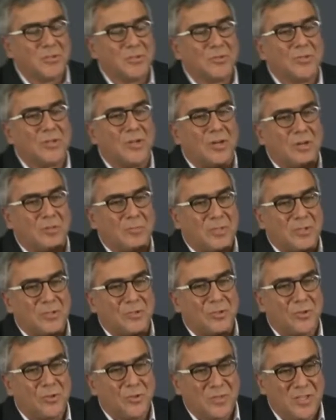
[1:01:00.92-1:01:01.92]
are
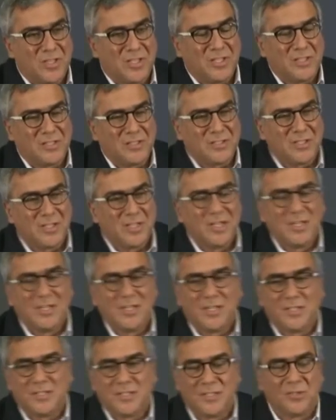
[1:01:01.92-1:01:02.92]
about the good things,
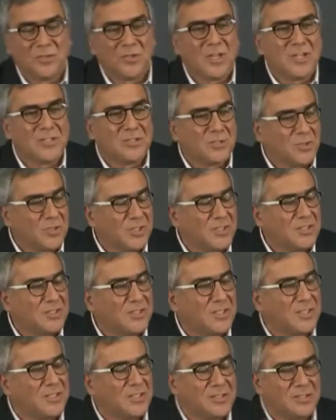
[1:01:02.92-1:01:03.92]
and then the last 20
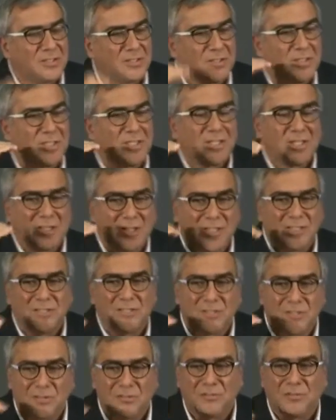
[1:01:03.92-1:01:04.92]
seconds are that
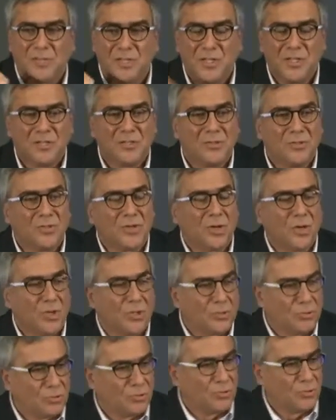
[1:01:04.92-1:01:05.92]
list of
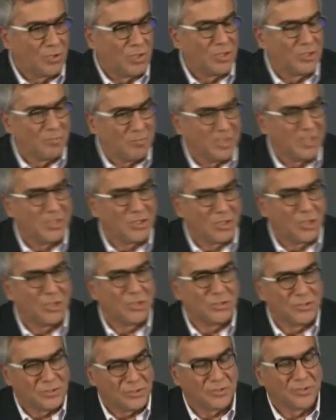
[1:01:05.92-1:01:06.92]
the drug may
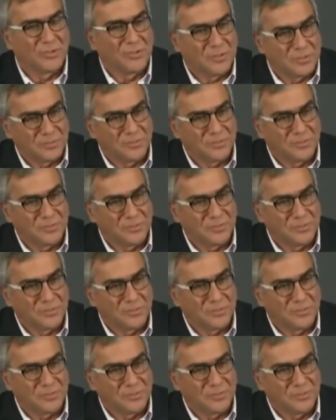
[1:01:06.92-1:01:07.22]
cause